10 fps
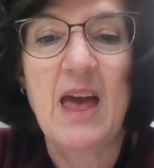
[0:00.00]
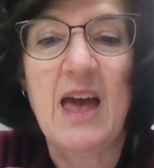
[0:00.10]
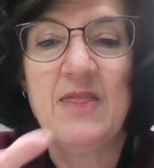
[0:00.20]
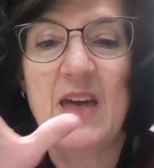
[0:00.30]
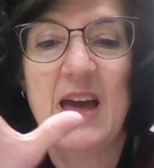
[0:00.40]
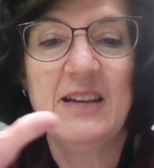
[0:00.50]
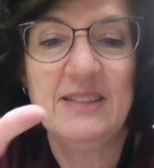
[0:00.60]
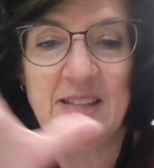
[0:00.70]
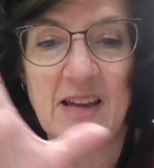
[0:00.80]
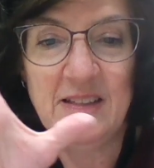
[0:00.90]
and then
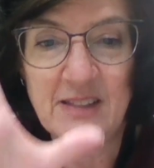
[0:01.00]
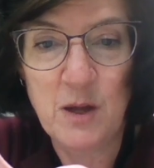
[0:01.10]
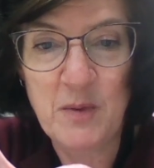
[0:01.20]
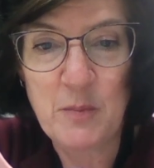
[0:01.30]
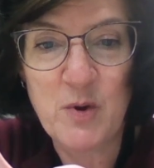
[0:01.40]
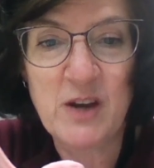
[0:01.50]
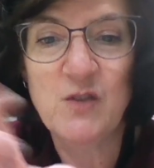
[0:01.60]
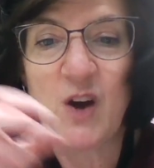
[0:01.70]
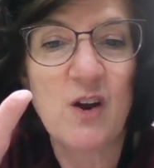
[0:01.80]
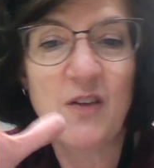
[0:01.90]
inside the cell membrane, you've
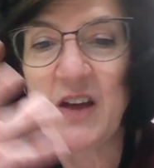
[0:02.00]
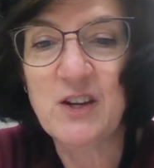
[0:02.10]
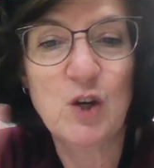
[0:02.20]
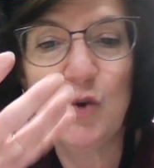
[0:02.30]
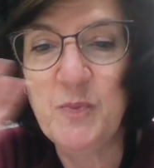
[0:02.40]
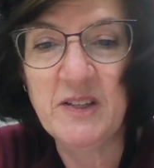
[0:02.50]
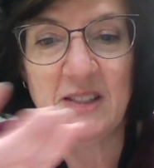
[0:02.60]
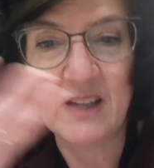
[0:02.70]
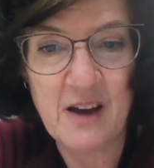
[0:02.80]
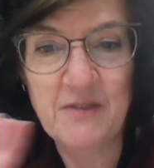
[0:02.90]
got all that goopy
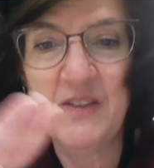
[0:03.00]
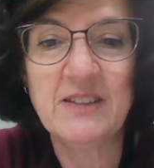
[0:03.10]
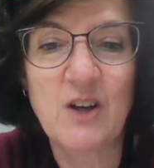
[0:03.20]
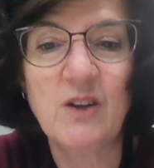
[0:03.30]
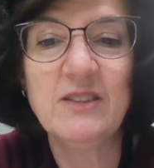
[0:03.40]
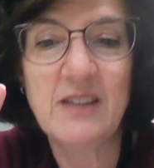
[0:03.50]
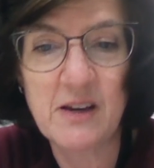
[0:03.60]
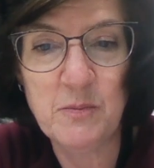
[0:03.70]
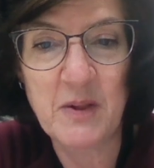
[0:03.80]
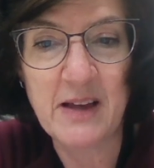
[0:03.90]
stuff that's called
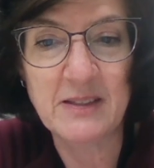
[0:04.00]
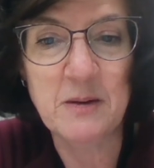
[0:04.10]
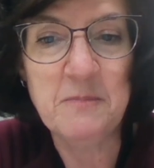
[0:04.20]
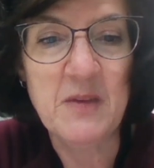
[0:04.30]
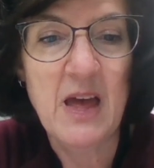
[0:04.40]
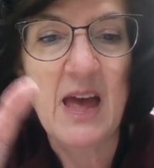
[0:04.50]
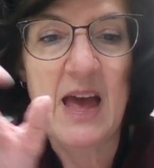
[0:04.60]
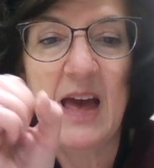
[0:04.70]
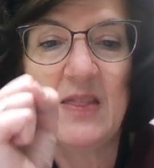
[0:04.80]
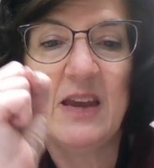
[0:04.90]
cytoplasm.
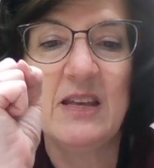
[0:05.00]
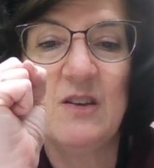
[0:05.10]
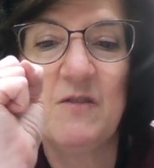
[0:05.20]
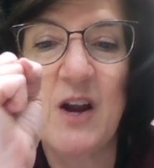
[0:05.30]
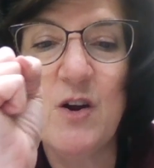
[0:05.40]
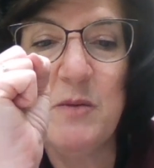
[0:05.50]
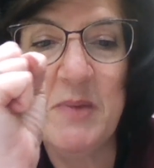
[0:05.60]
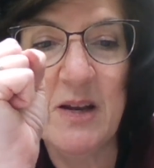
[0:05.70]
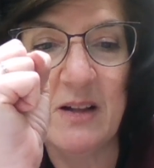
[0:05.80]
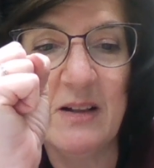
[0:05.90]
And then in the very
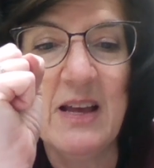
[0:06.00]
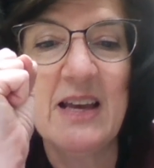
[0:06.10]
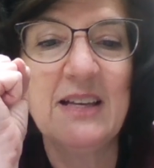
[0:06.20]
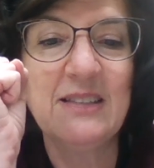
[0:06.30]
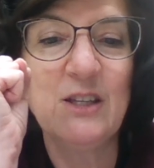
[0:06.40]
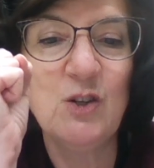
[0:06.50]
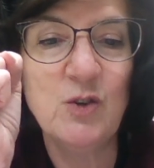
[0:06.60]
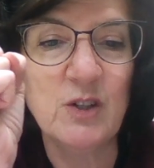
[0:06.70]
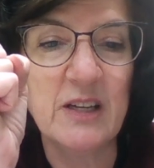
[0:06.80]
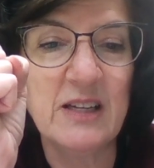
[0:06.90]
middle is the
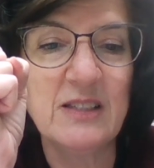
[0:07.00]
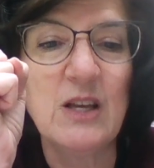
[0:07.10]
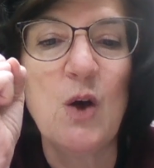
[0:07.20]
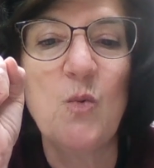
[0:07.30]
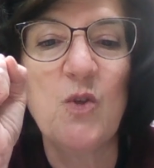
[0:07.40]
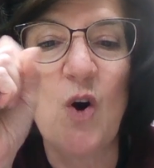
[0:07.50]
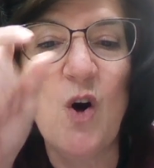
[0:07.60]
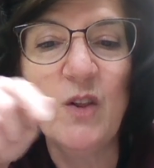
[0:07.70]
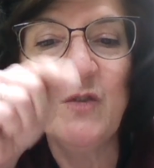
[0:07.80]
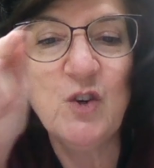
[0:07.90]
nucleus with
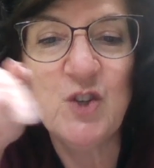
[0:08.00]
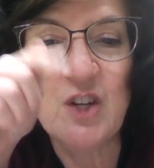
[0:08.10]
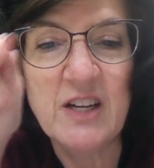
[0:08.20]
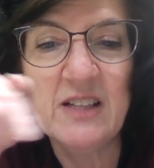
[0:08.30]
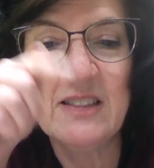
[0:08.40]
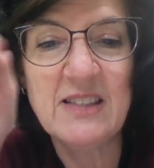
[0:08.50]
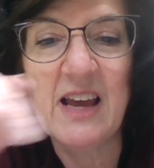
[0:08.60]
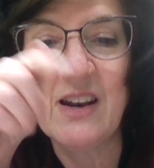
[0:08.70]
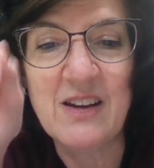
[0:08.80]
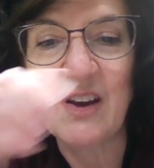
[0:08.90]
all of your genes
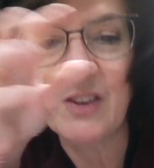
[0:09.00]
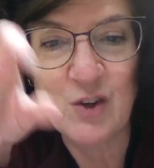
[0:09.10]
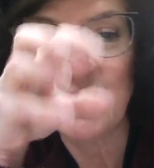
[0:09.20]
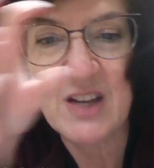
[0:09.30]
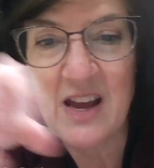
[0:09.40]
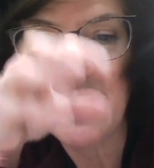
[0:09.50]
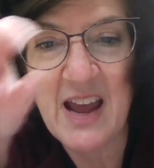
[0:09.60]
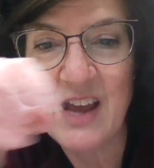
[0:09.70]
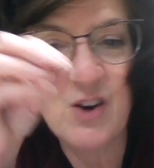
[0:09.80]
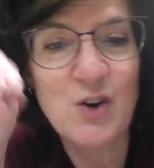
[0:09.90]
and your
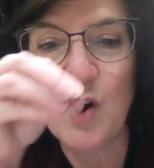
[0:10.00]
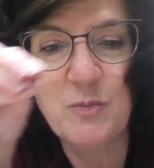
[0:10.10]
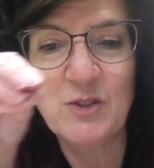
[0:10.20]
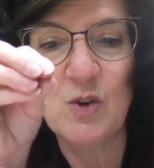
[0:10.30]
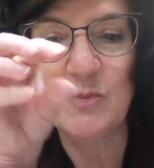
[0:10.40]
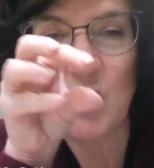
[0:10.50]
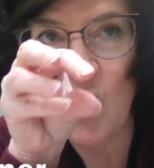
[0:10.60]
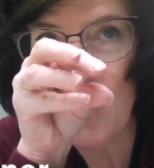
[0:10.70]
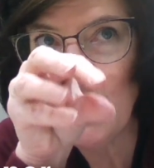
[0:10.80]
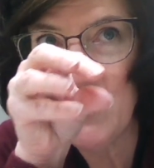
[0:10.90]
DNA, your chromosomes,
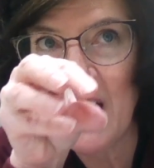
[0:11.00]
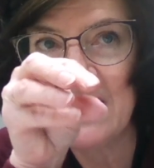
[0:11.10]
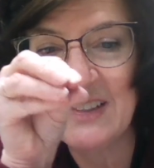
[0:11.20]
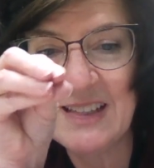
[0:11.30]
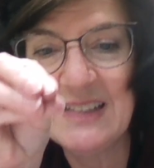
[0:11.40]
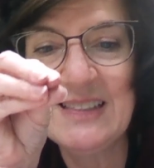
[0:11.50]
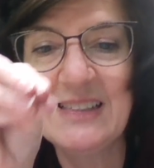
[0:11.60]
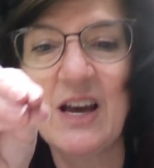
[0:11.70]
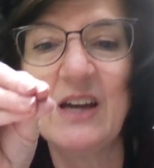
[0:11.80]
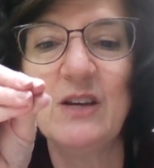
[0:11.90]
all of that is
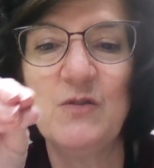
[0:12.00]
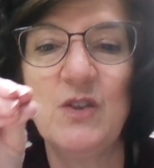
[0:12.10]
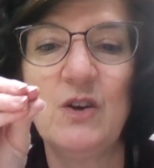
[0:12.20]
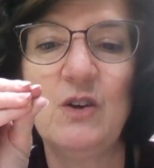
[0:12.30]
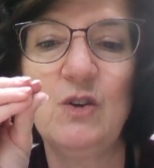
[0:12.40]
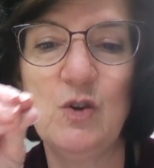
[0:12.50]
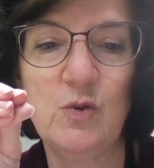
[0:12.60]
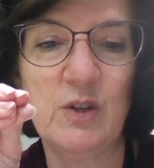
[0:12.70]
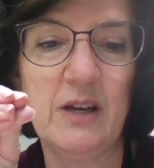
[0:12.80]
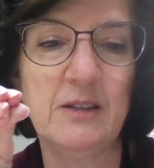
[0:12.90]
inside of the
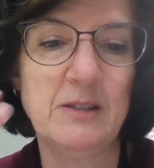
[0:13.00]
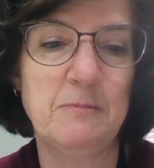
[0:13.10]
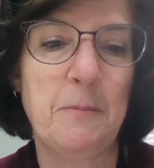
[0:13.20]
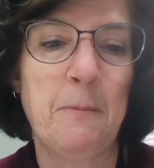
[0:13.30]
nucleus.